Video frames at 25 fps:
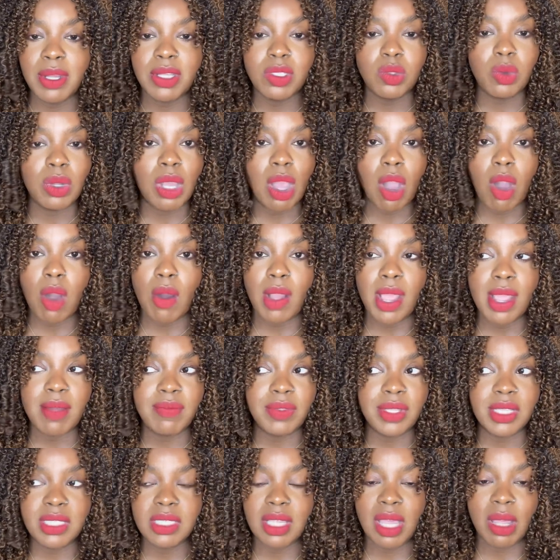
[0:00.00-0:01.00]
because we all
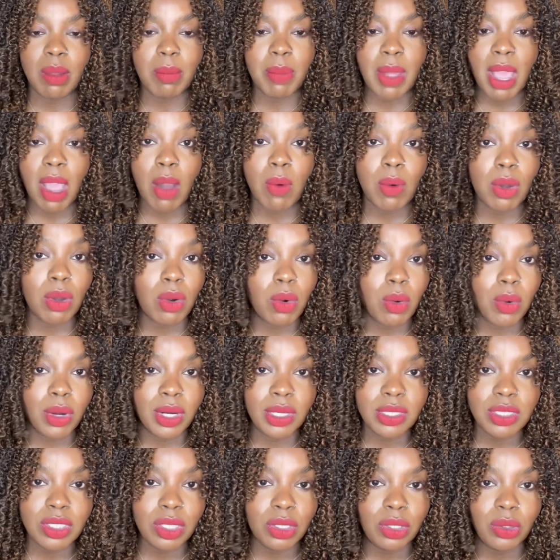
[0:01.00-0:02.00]
have the same power
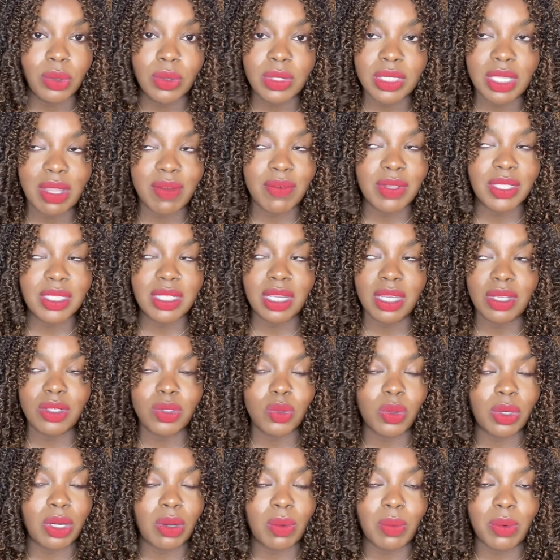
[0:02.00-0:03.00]
according to Luke
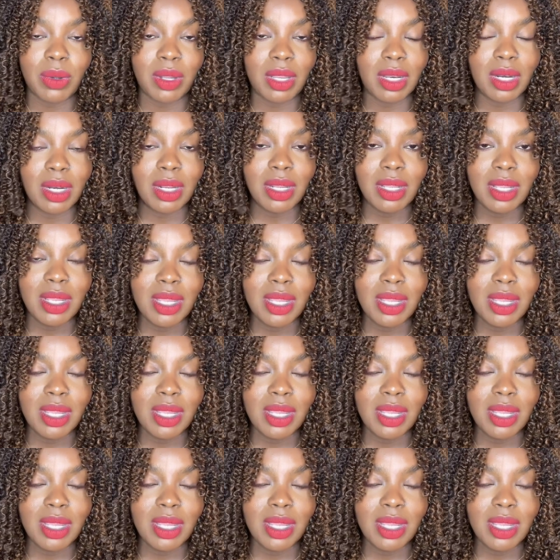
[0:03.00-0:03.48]
17:21.